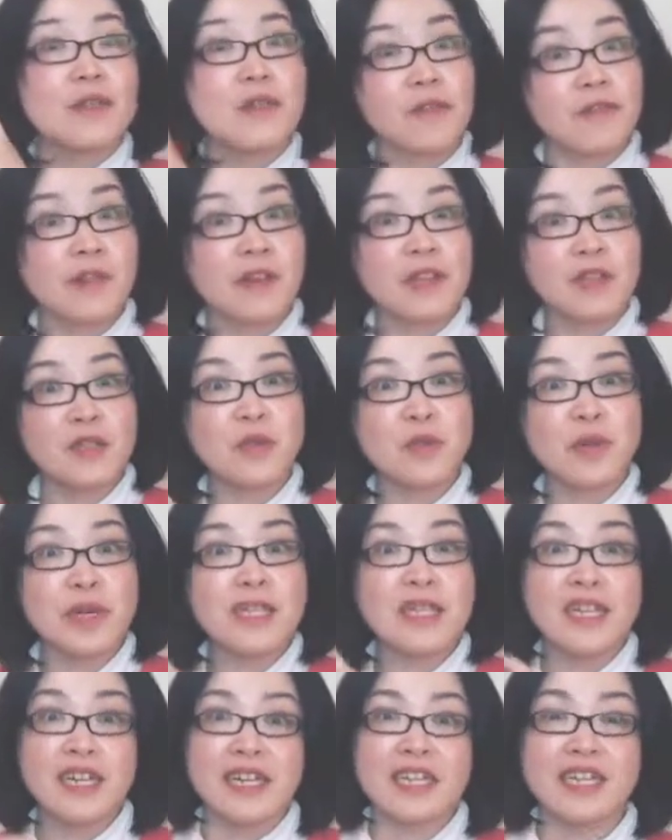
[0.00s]
first
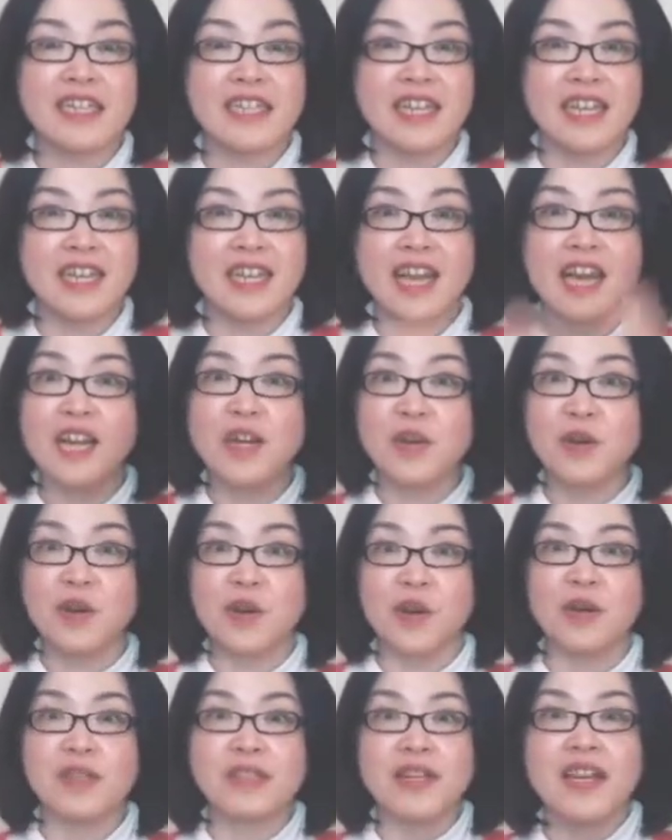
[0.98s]
one, listening a
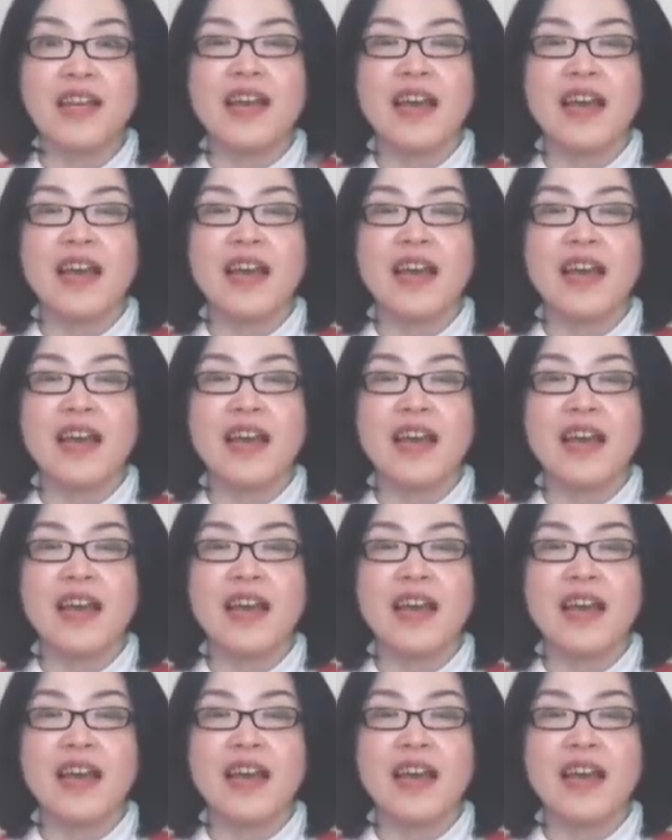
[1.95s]
lot,